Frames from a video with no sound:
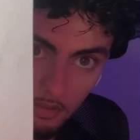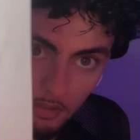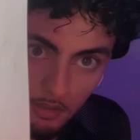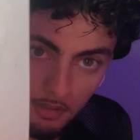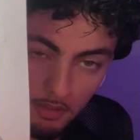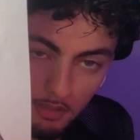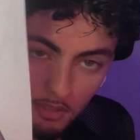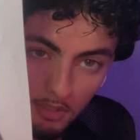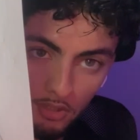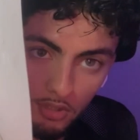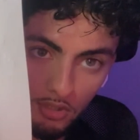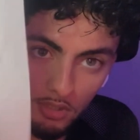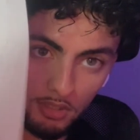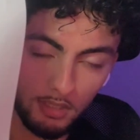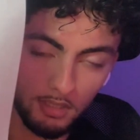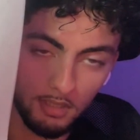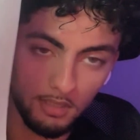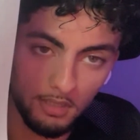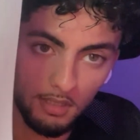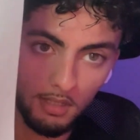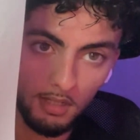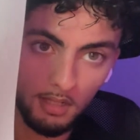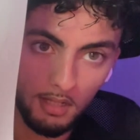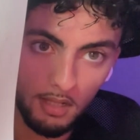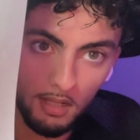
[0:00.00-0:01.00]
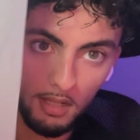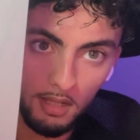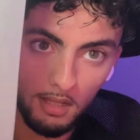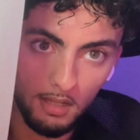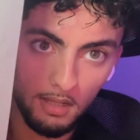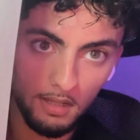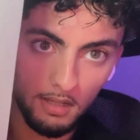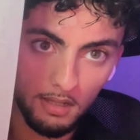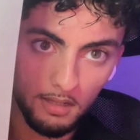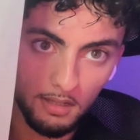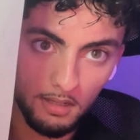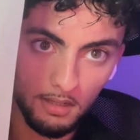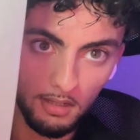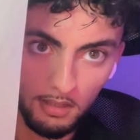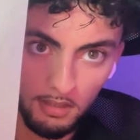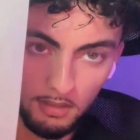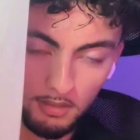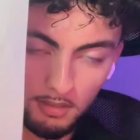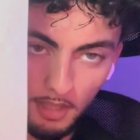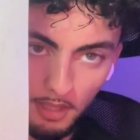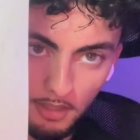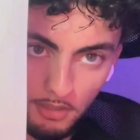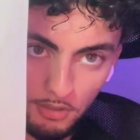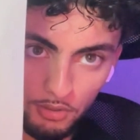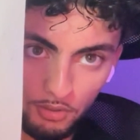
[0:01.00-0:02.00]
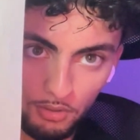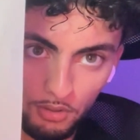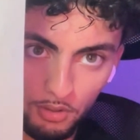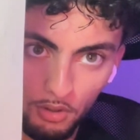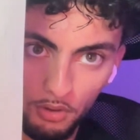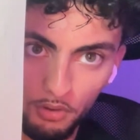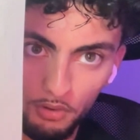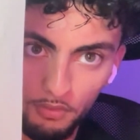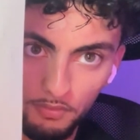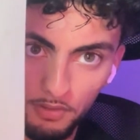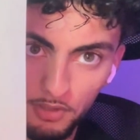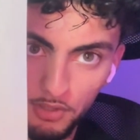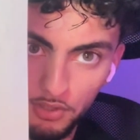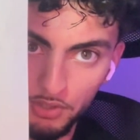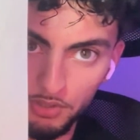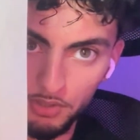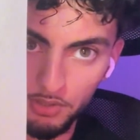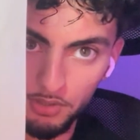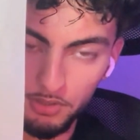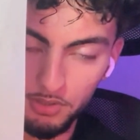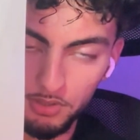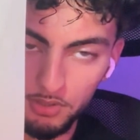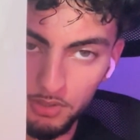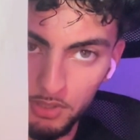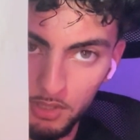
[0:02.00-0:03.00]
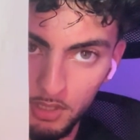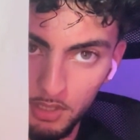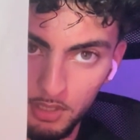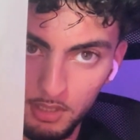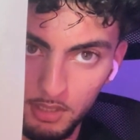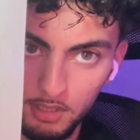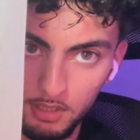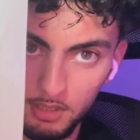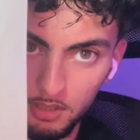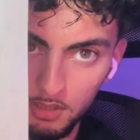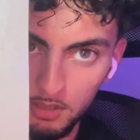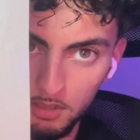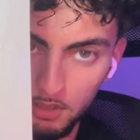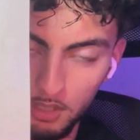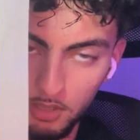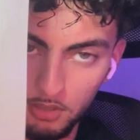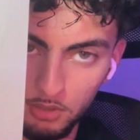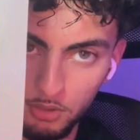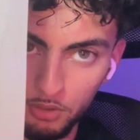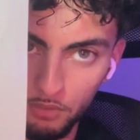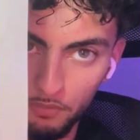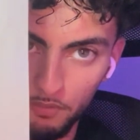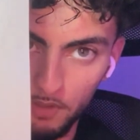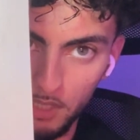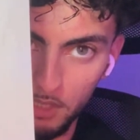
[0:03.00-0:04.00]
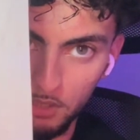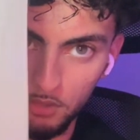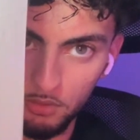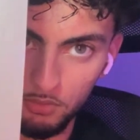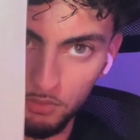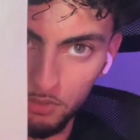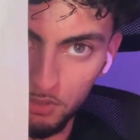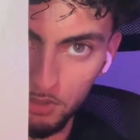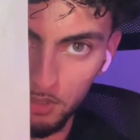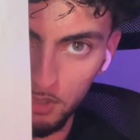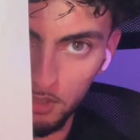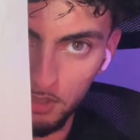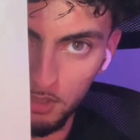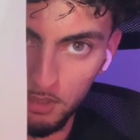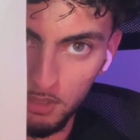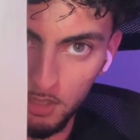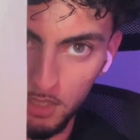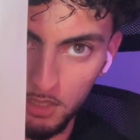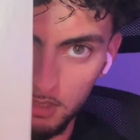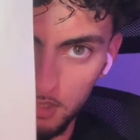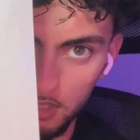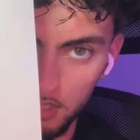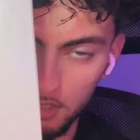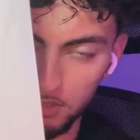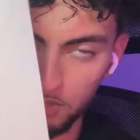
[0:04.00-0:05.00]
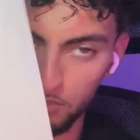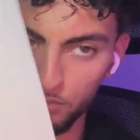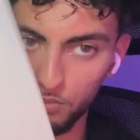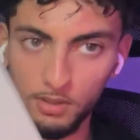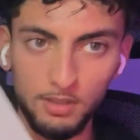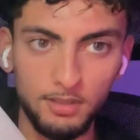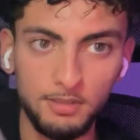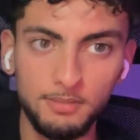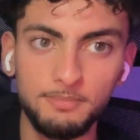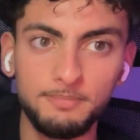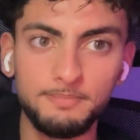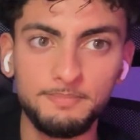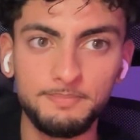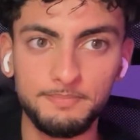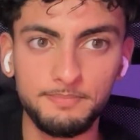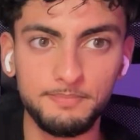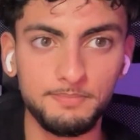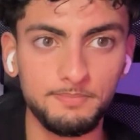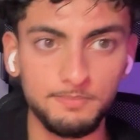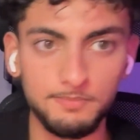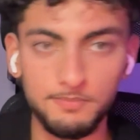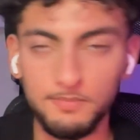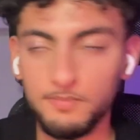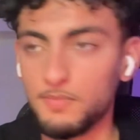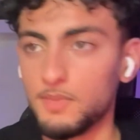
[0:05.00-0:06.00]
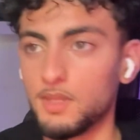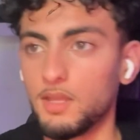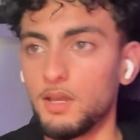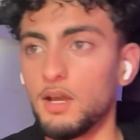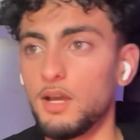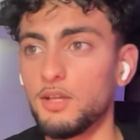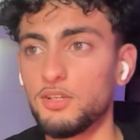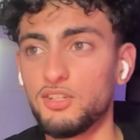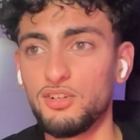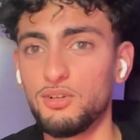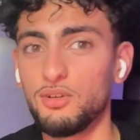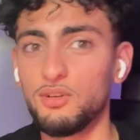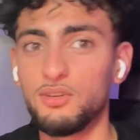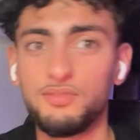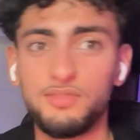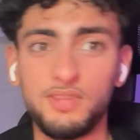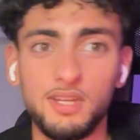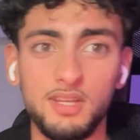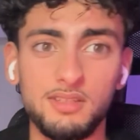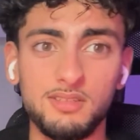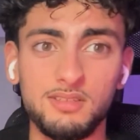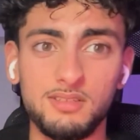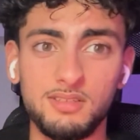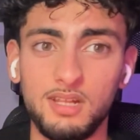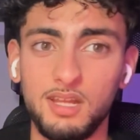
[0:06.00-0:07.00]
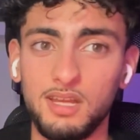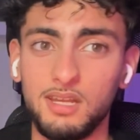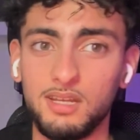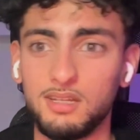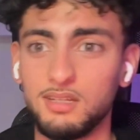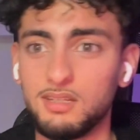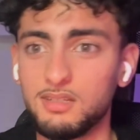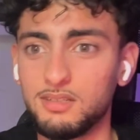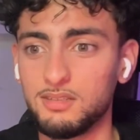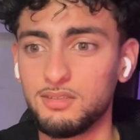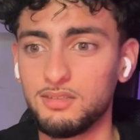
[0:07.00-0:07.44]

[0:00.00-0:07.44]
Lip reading: essentially that's your coefficients, that's your values, and then that's x and y. I don't know if that's like